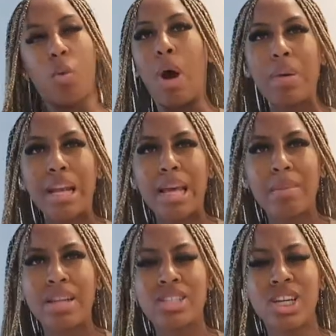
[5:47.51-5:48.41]
Why would they
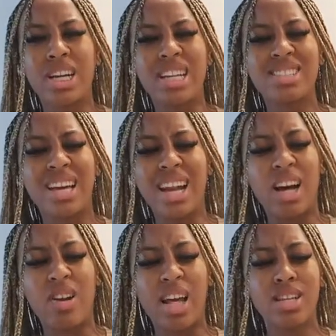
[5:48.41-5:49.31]
give me this shirt inside
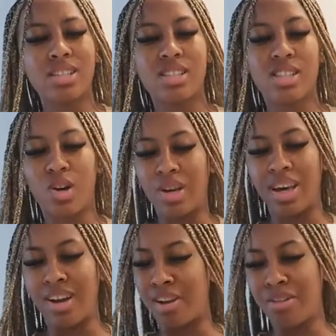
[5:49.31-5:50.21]
out? That is so
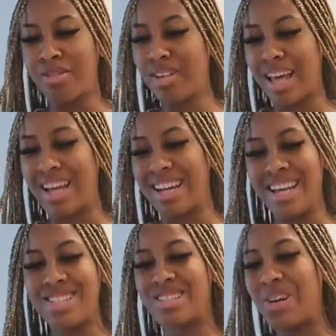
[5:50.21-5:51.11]
ghetto. Like,
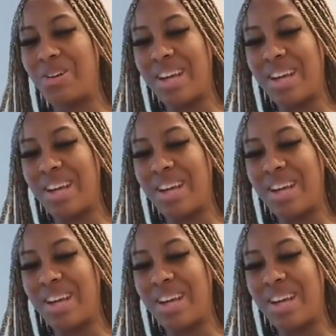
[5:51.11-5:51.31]
that's so